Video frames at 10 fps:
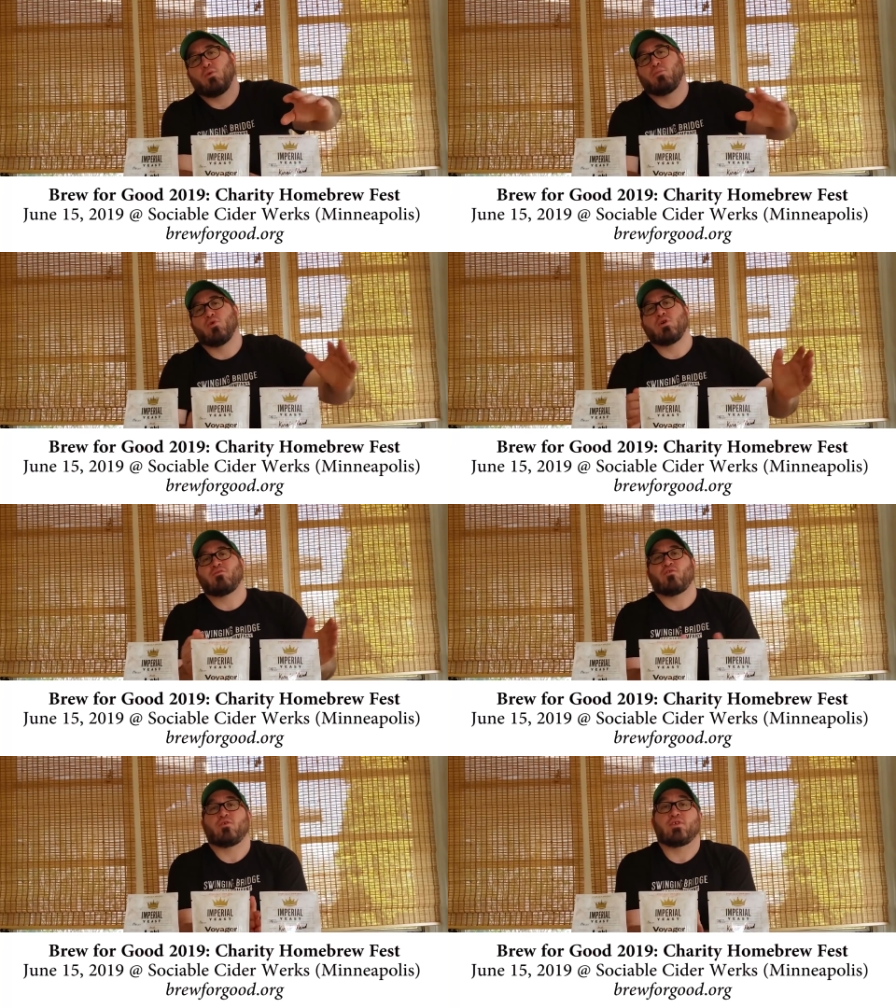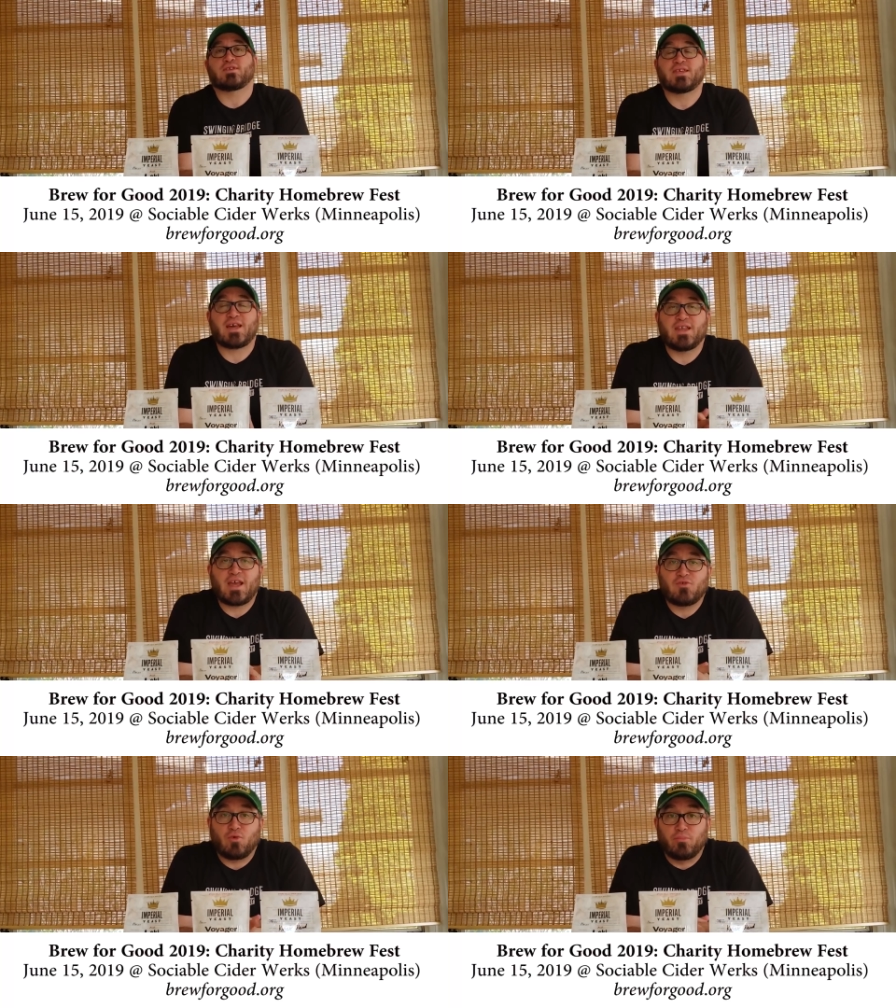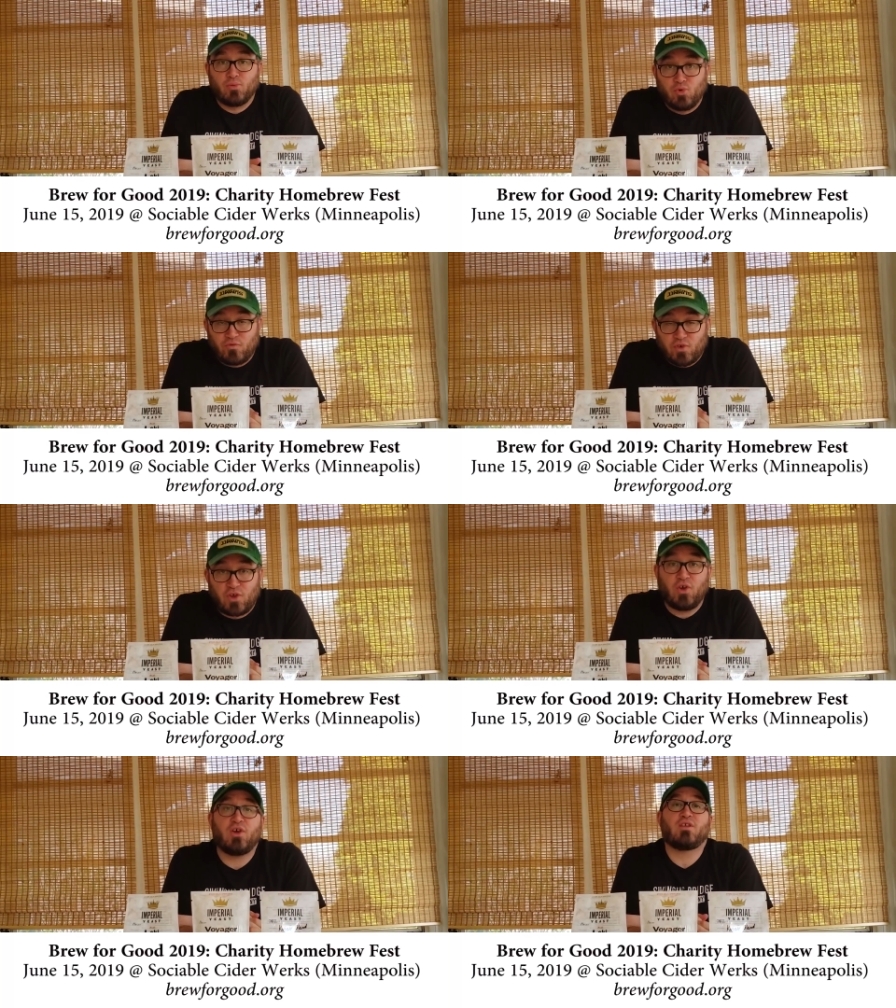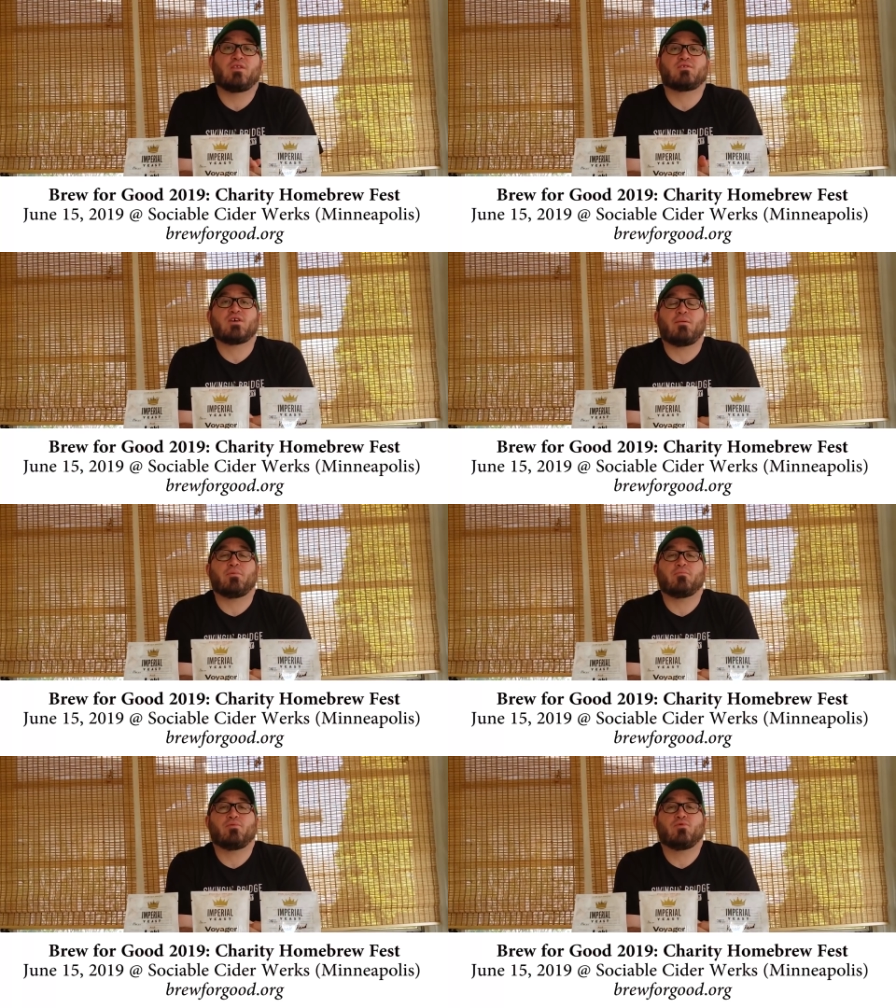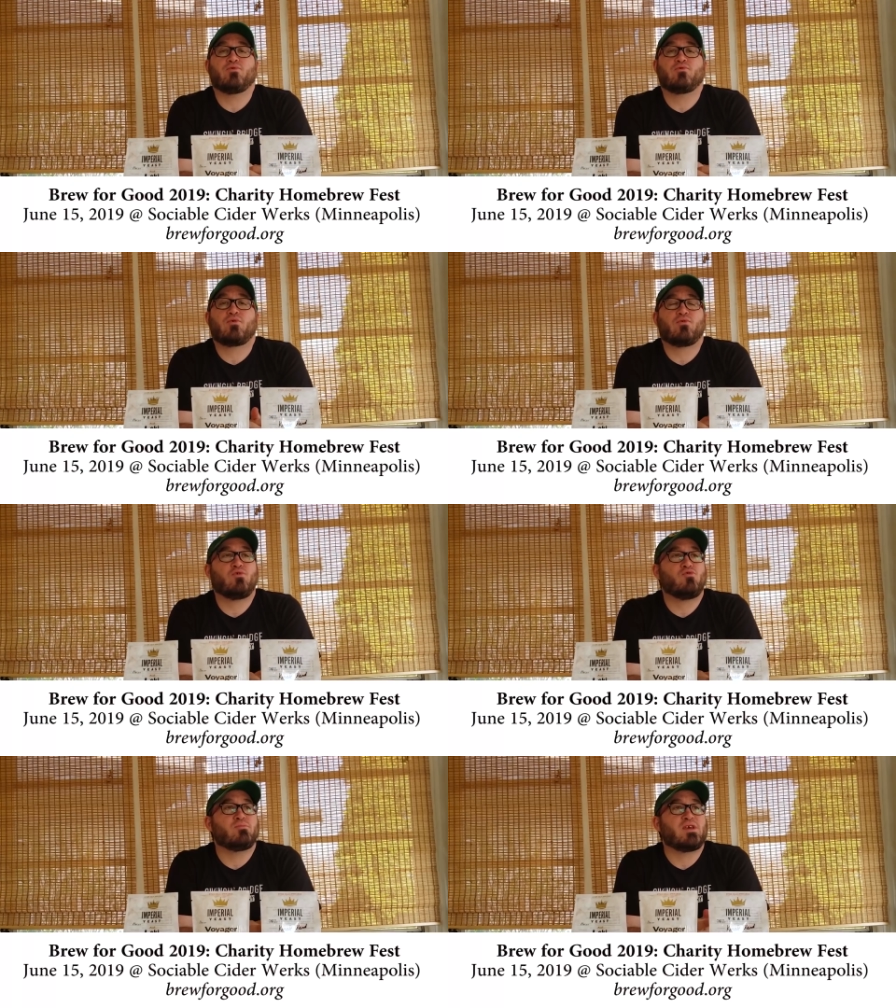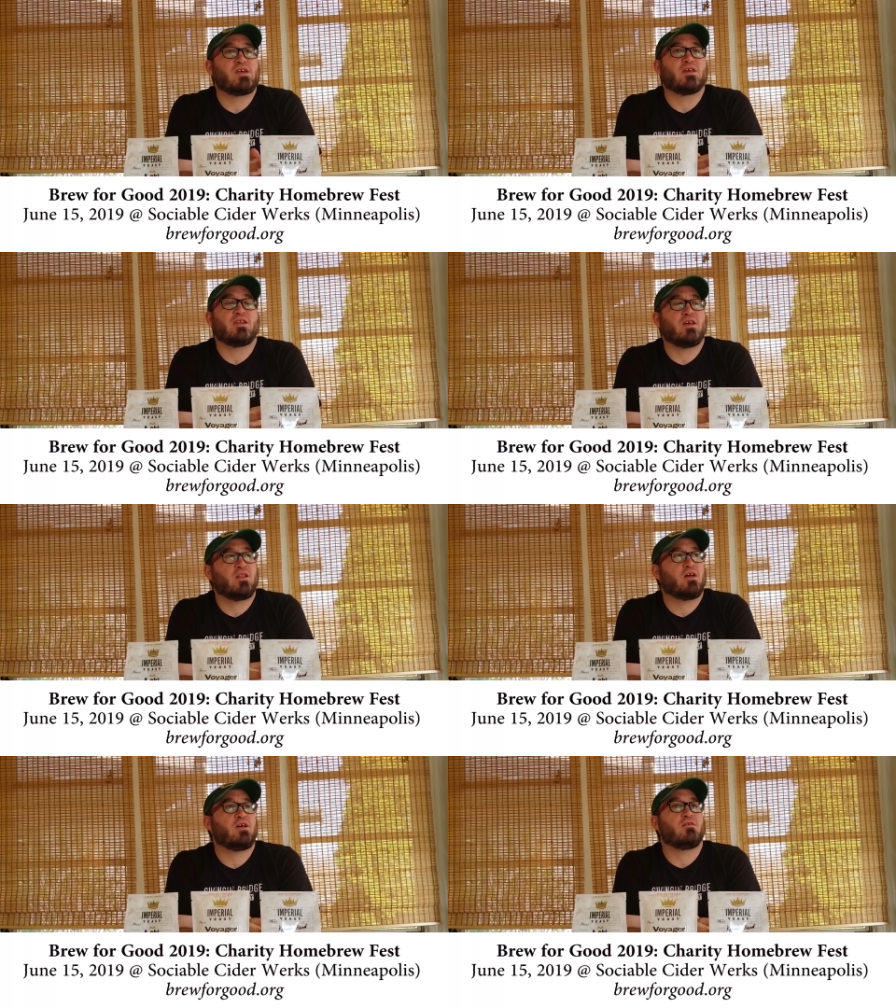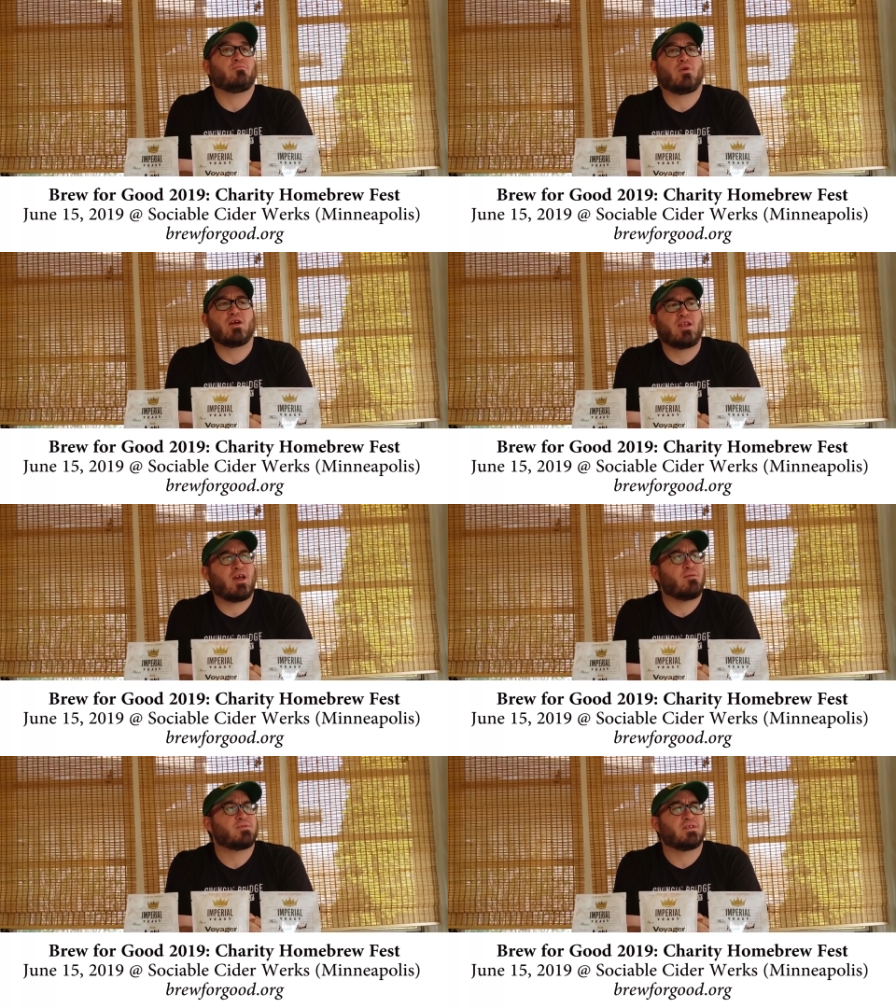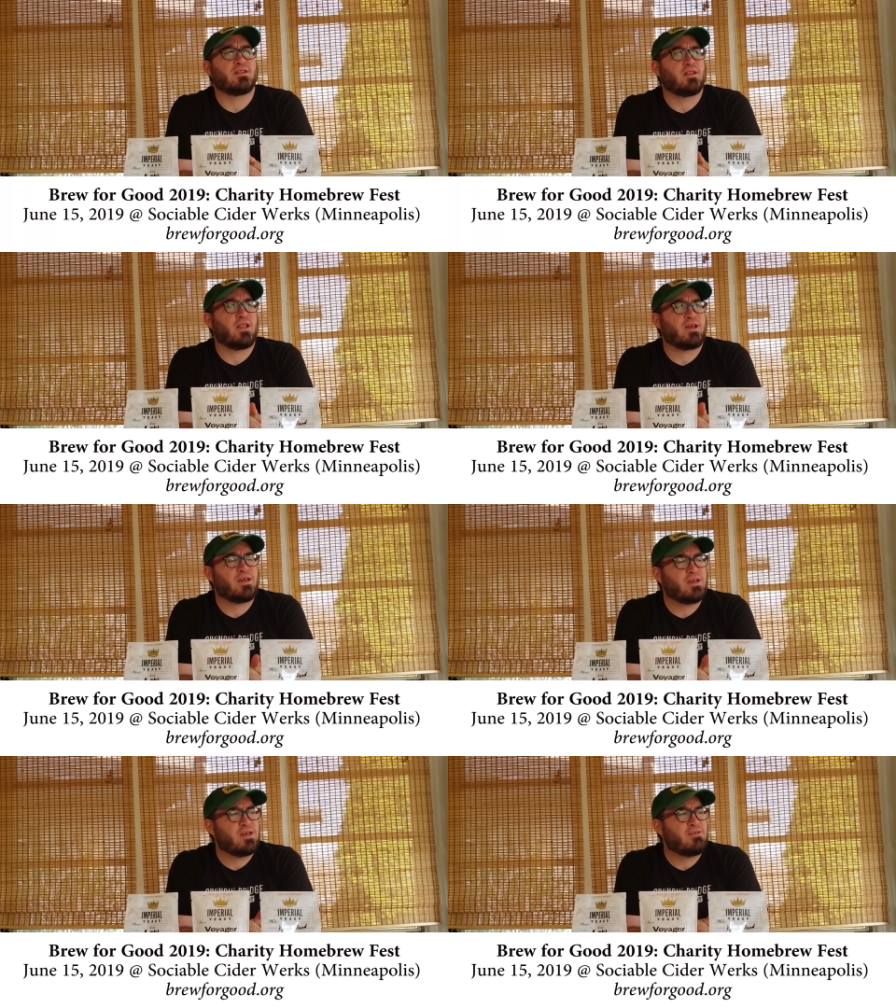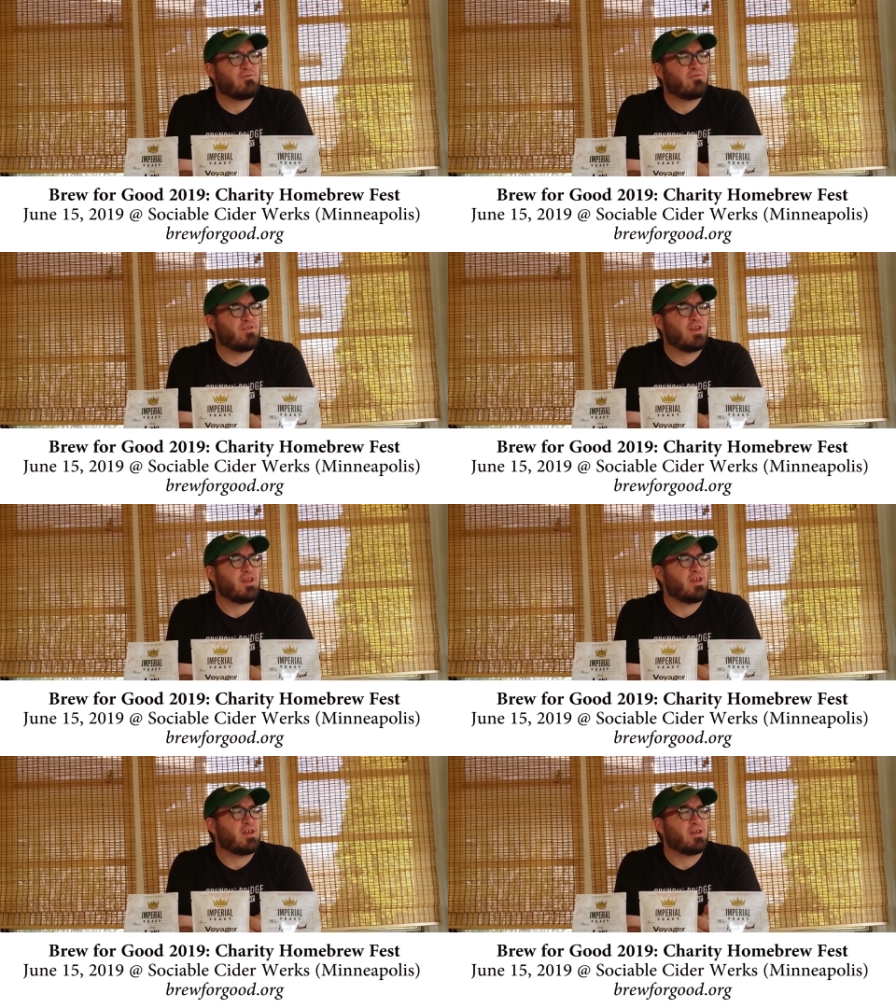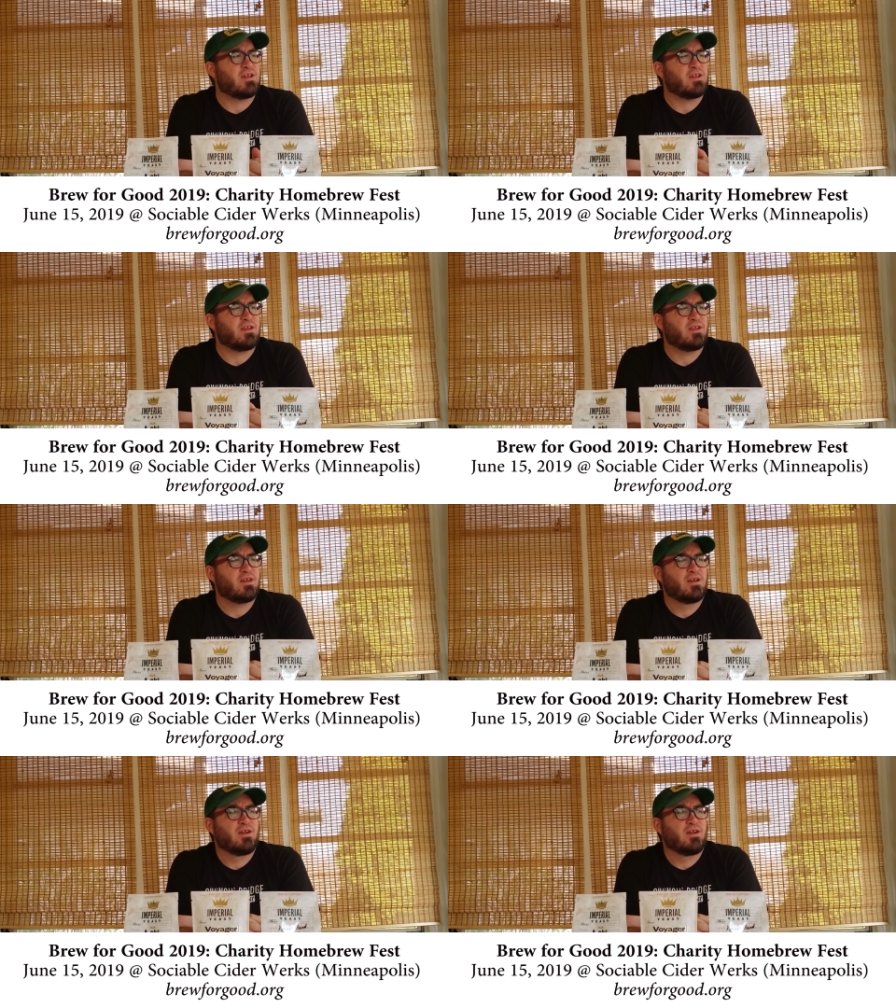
We're brewing for the second annual Brew for Good, the Chop and Brew crew, me and Illa and Brian Adams and Leif and